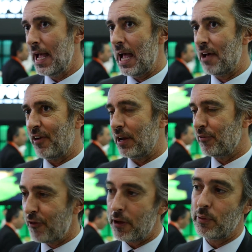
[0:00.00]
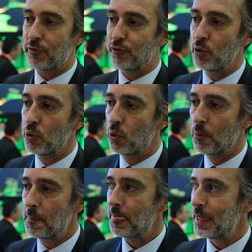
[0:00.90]
have had very few
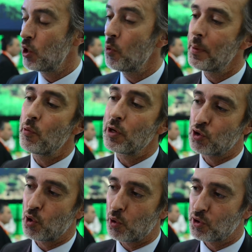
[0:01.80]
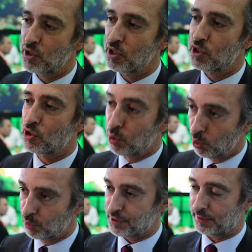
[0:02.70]
human resources,
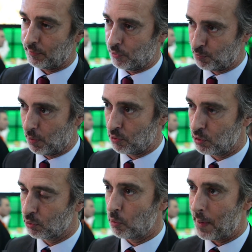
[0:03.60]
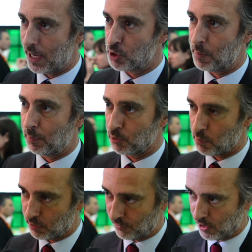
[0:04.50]
tools at their disposal to manage people's
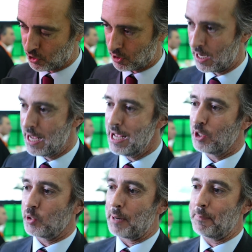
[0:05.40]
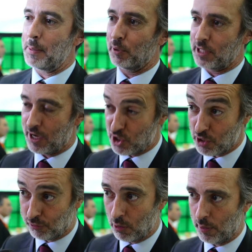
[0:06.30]
motivation, to get people's energy
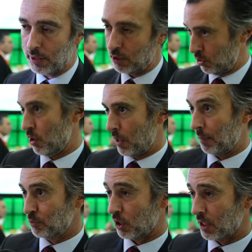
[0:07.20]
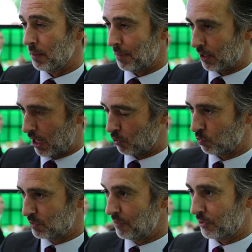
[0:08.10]
flowing. You know what I'm talking about, how
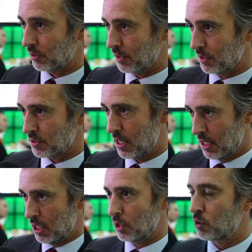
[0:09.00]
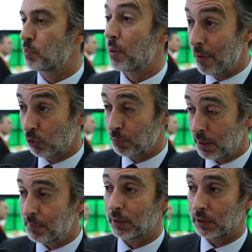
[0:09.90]
difficult it is to promote
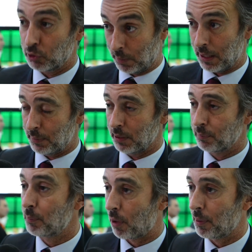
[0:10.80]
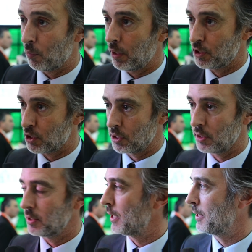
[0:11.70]
people and to pay people proper wages
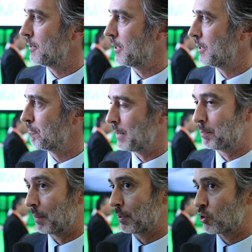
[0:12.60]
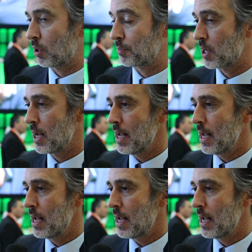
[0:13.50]
in public jobs.